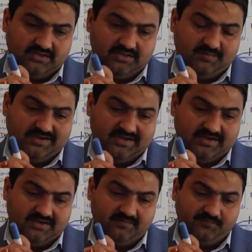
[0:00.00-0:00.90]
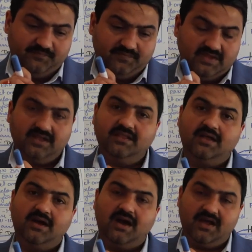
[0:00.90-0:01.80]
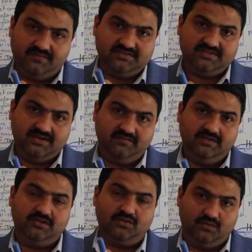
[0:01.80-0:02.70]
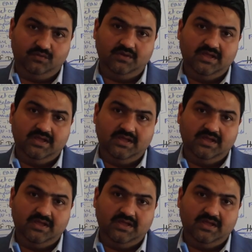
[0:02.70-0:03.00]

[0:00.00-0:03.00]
immediate the RF screen will throw